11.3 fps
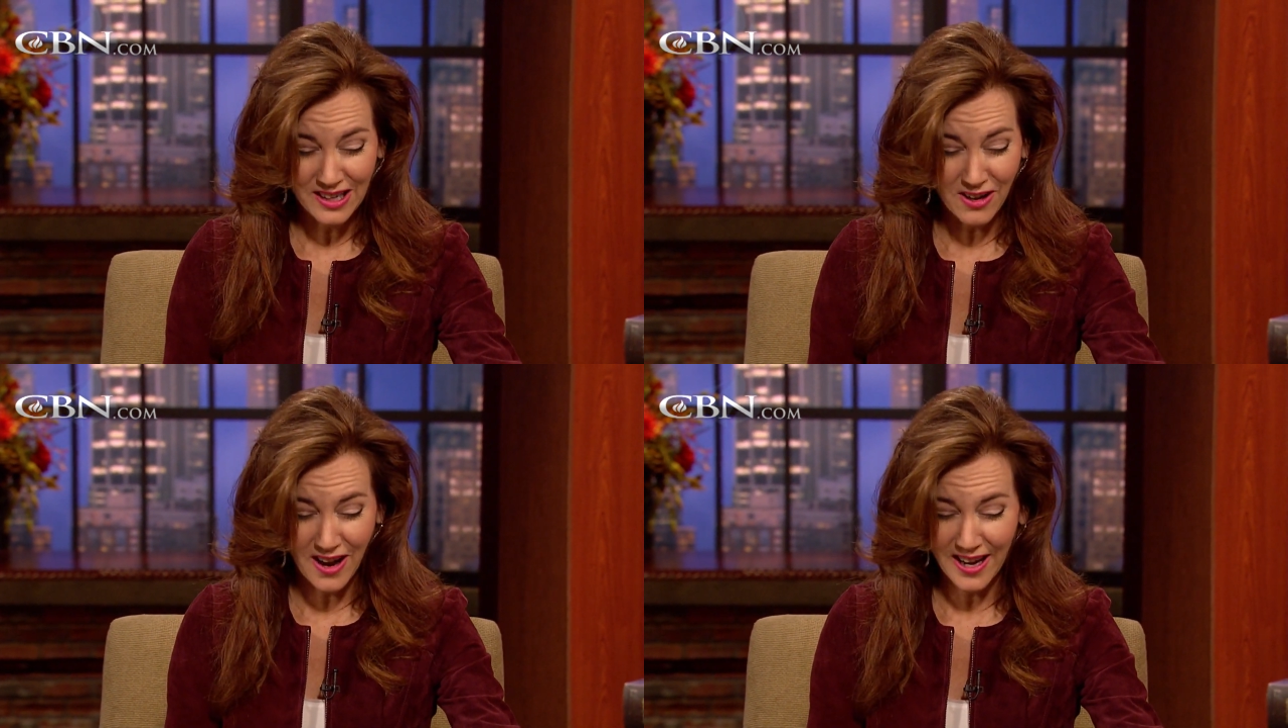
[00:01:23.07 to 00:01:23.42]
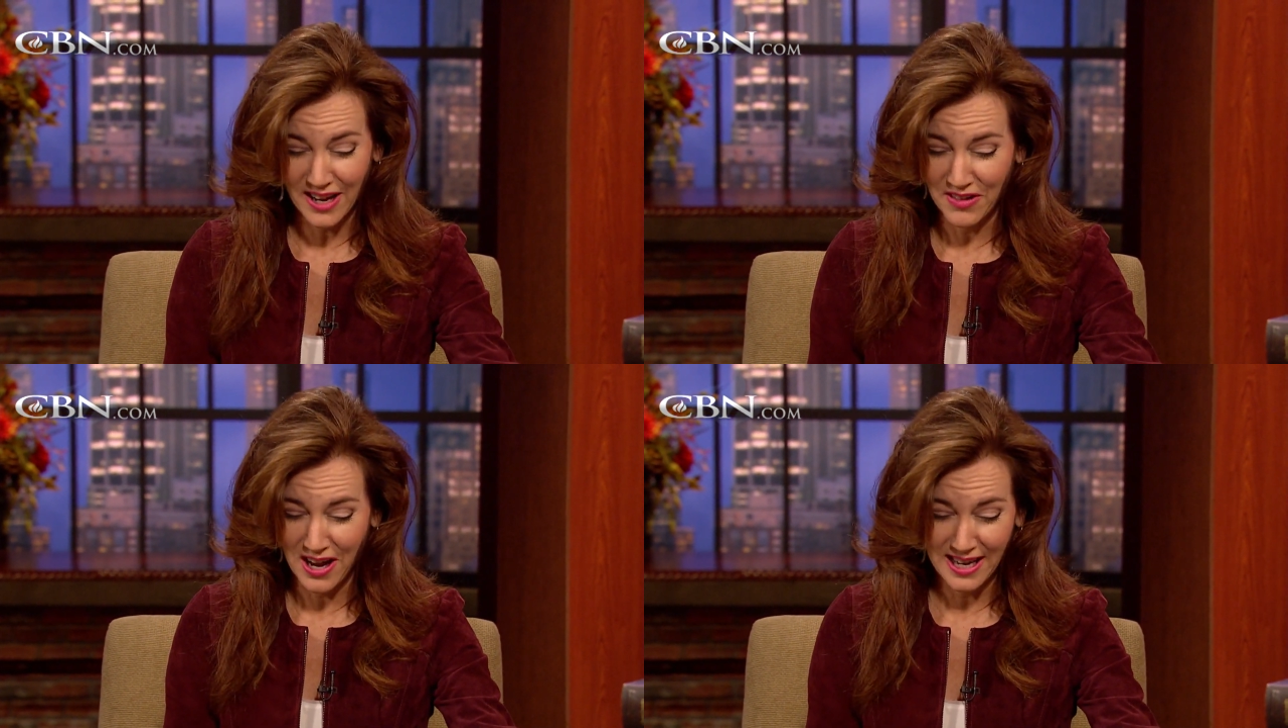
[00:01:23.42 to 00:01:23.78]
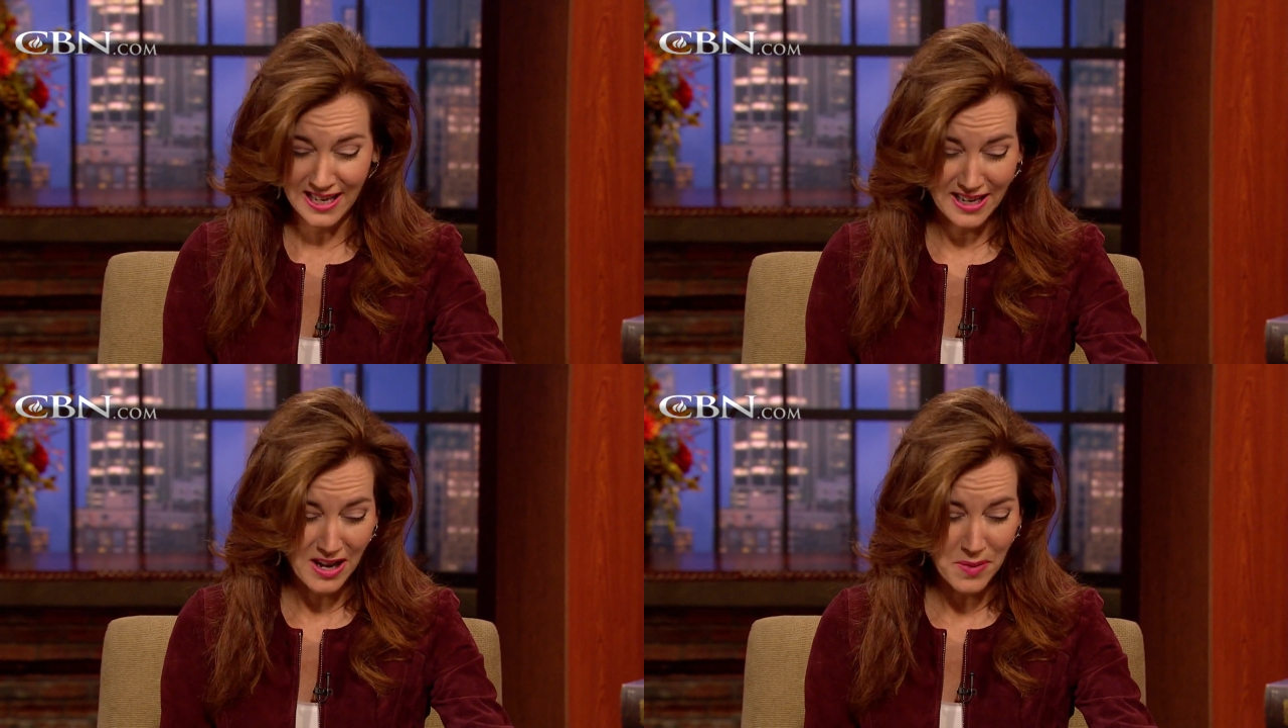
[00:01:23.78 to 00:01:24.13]
God, I've got
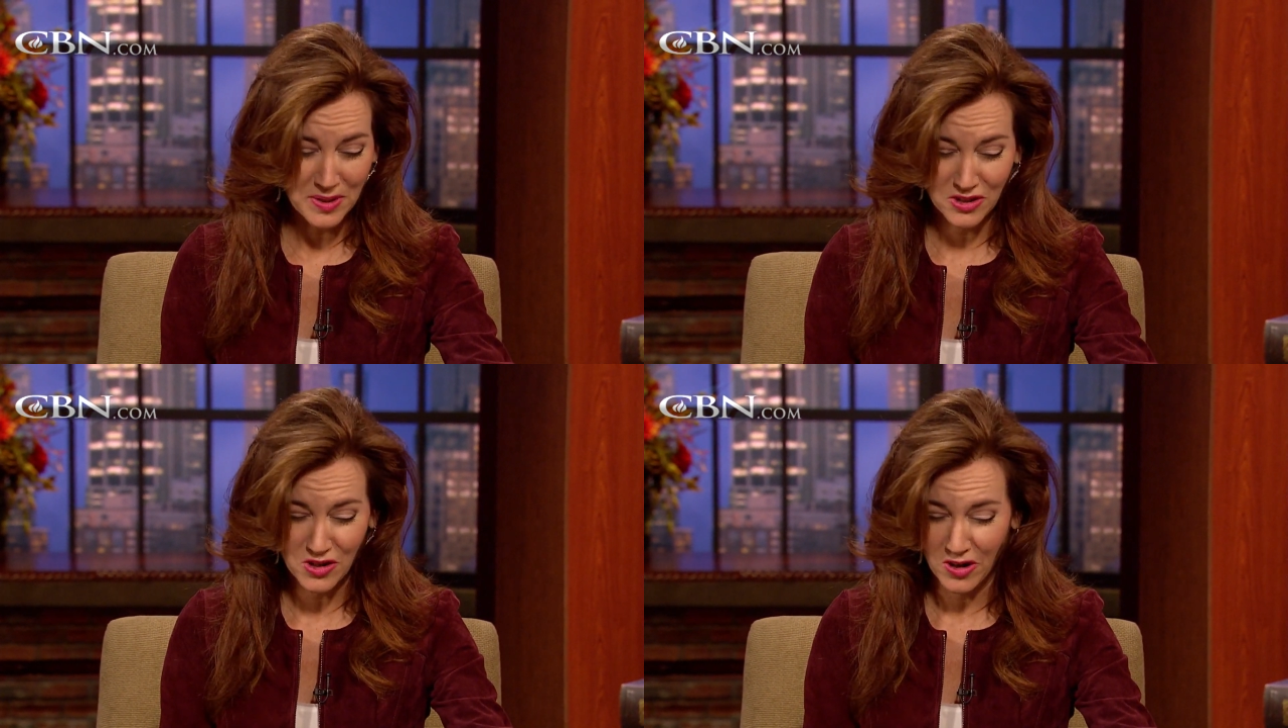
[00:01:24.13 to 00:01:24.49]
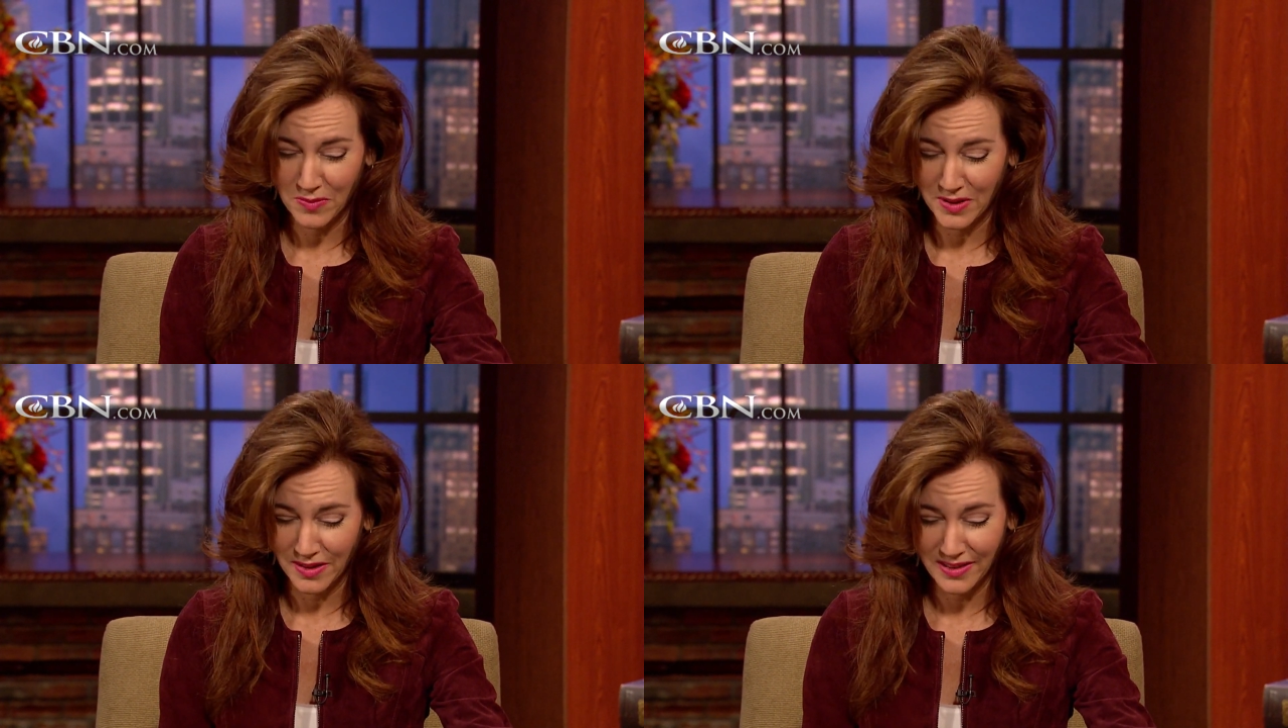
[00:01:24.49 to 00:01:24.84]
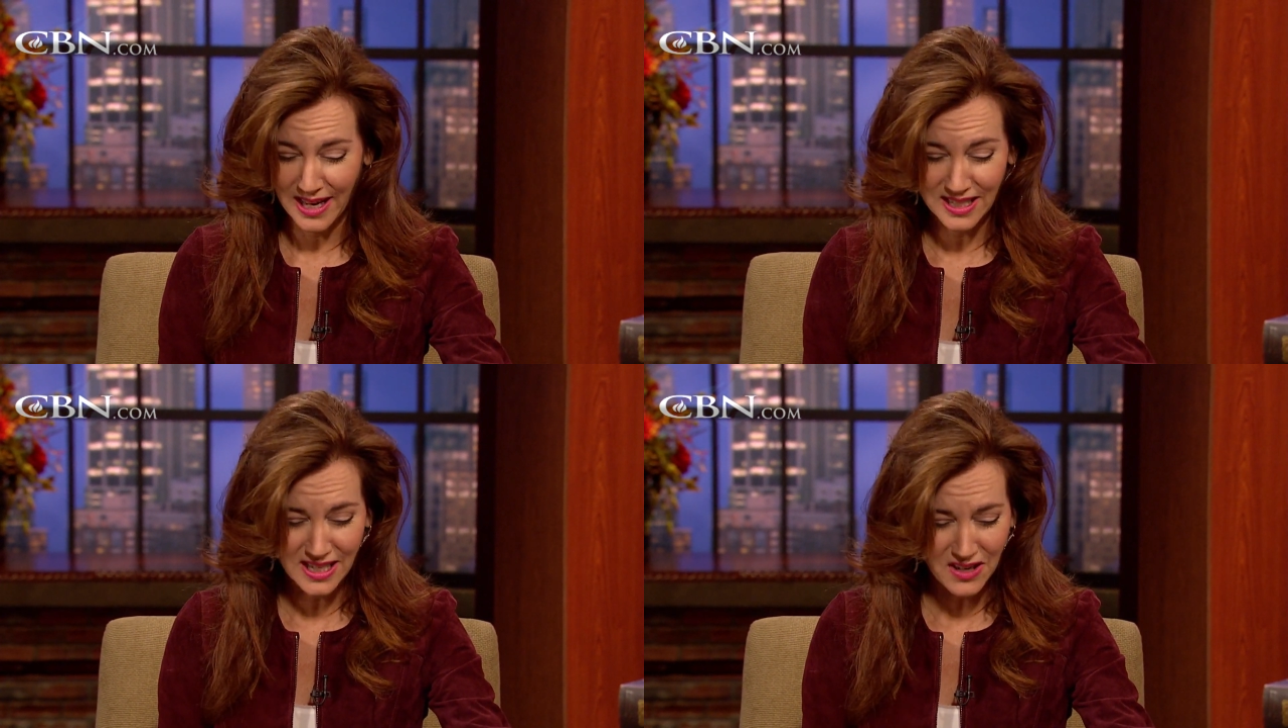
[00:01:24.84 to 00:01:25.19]
to get up and start the
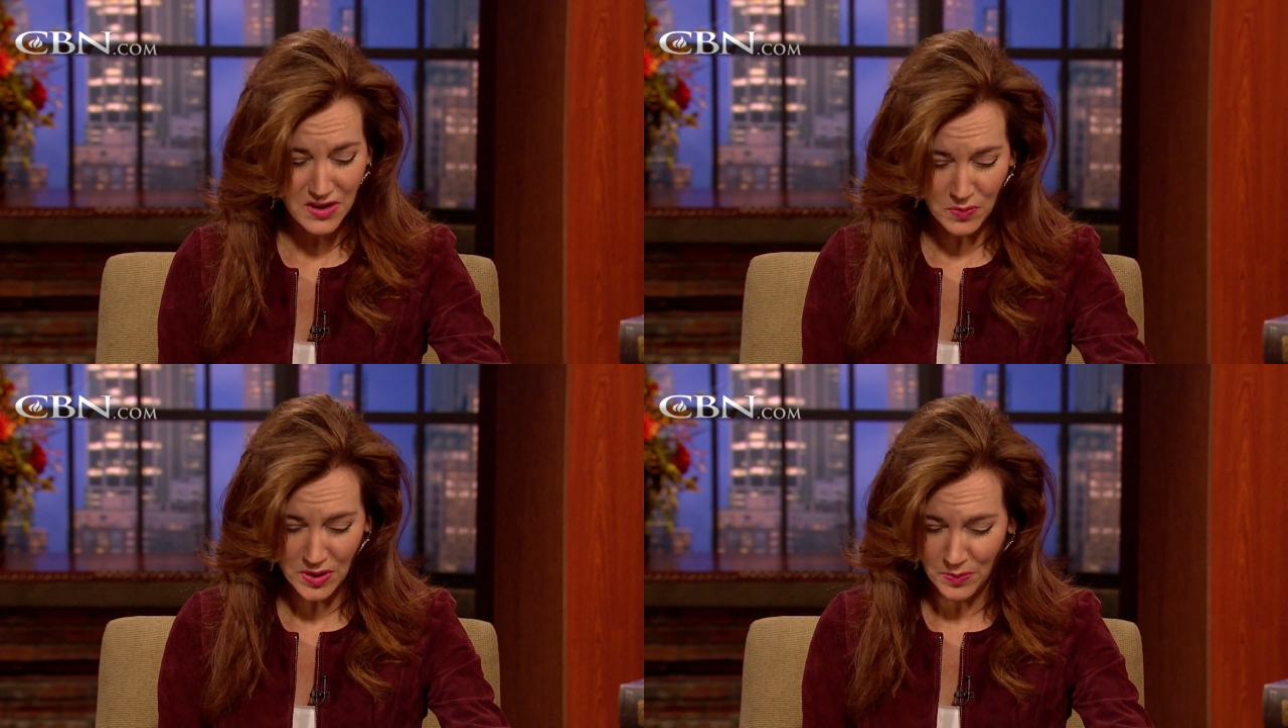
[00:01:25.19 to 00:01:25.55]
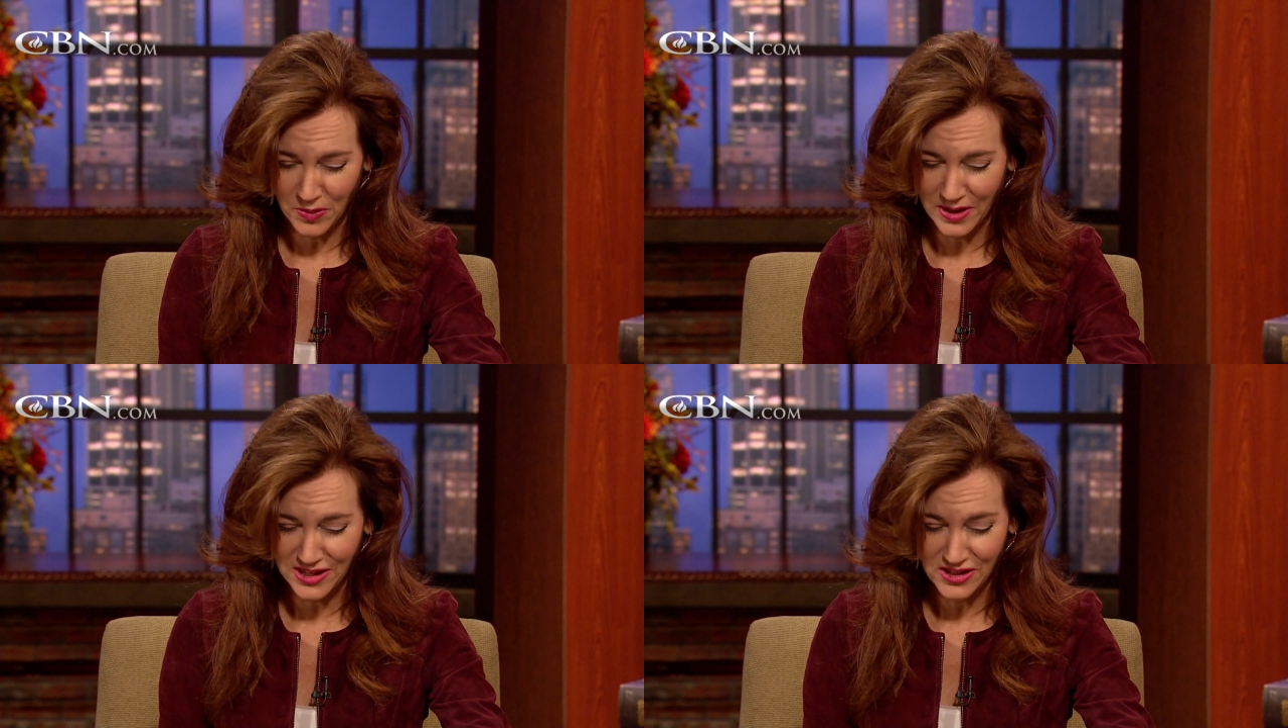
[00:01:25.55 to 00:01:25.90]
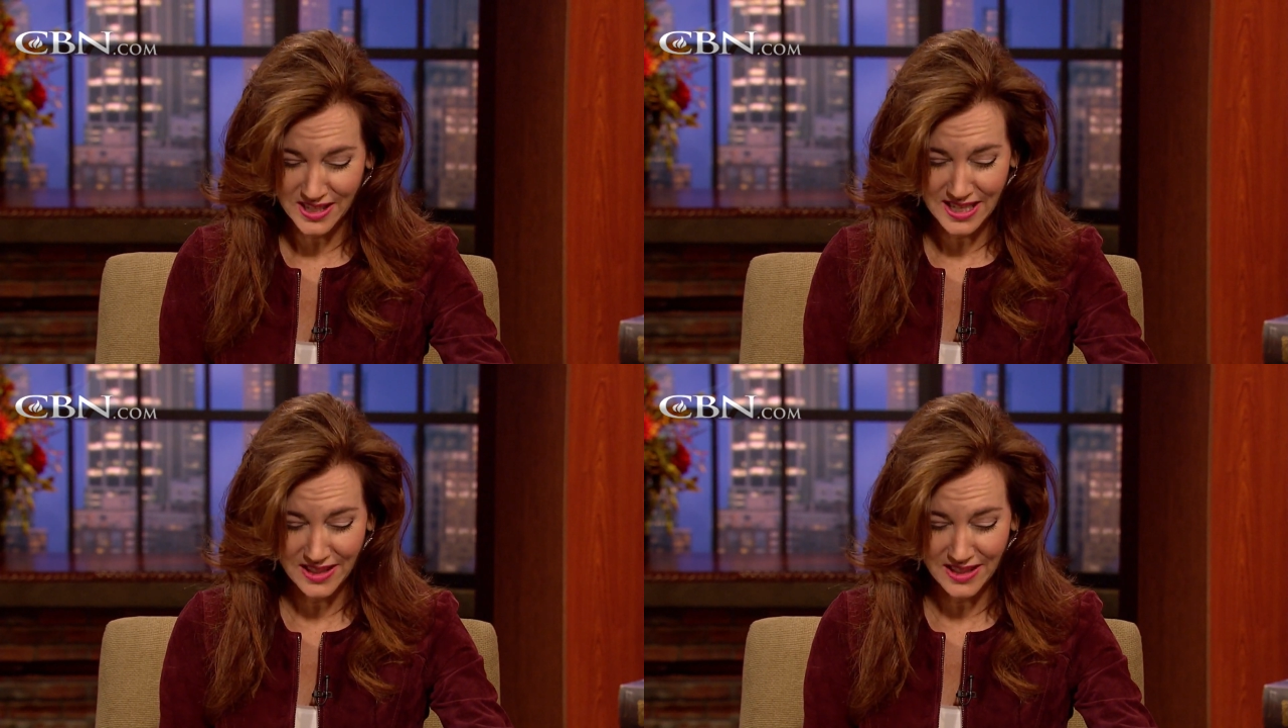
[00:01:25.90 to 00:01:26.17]
Thanksgiving preparations.